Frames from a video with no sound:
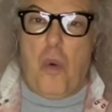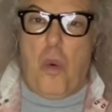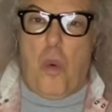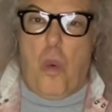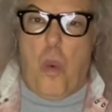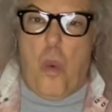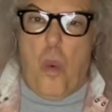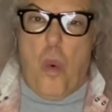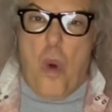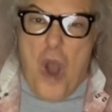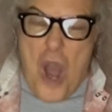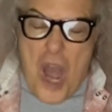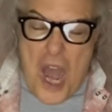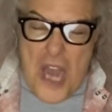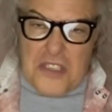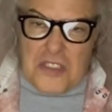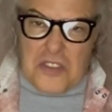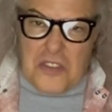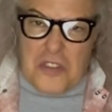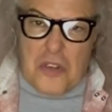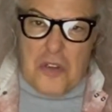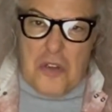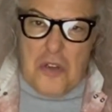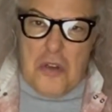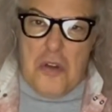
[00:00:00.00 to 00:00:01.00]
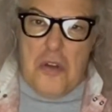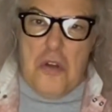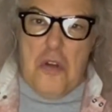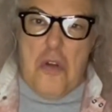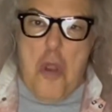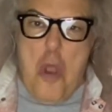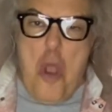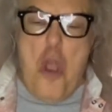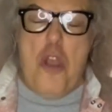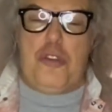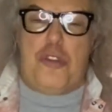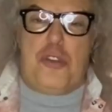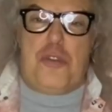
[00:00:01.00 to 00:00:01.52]
What?
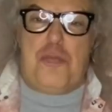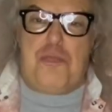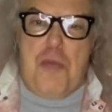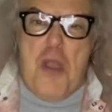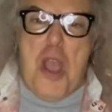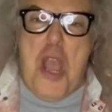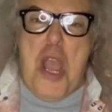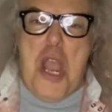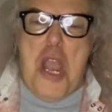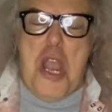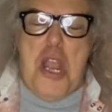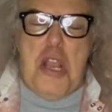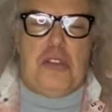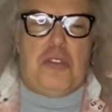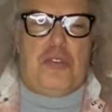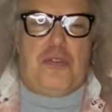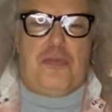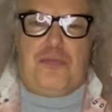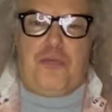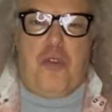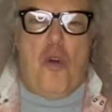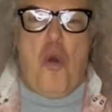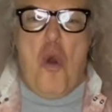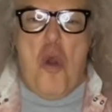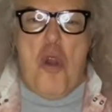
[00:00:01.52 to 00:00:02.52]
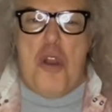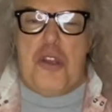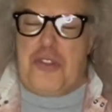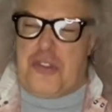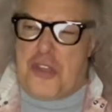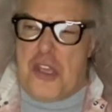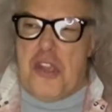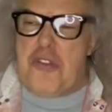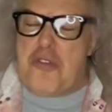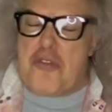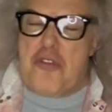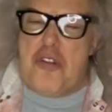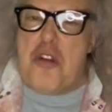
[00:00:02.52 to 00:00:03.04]
A Space Force
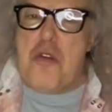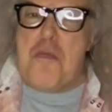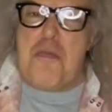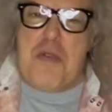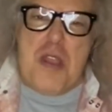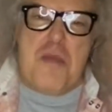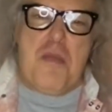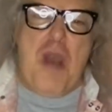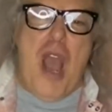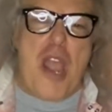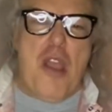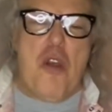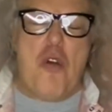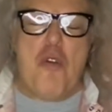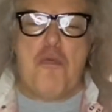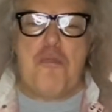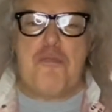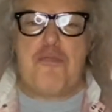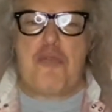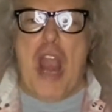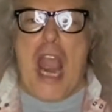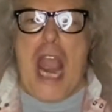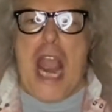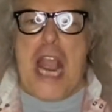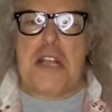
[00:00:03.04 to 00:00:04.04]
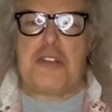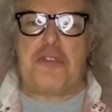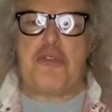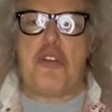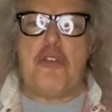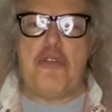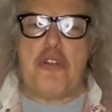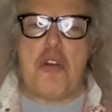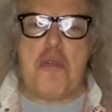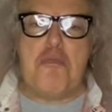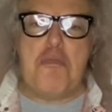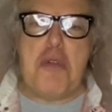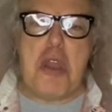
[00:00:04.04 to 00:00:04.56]
is going to be my own branch of
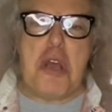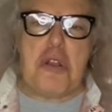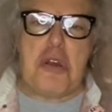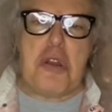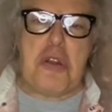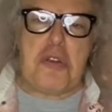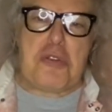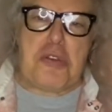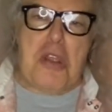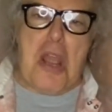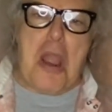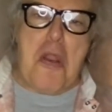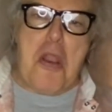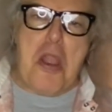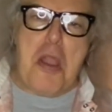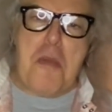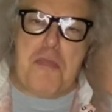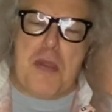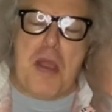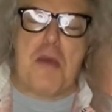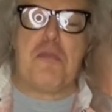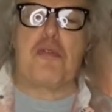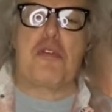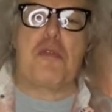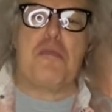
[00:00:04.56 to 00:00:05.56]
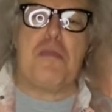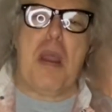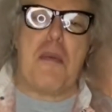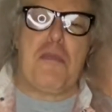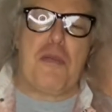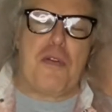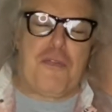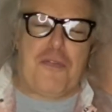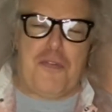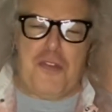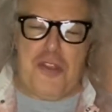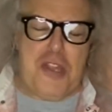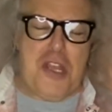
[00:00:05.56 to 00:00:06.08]
the military. People
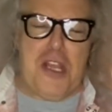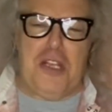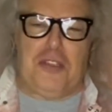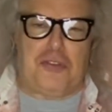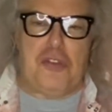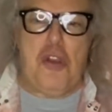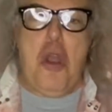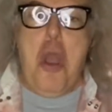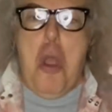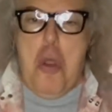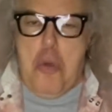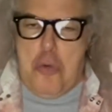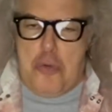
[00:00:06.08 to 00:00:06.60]
remember for this.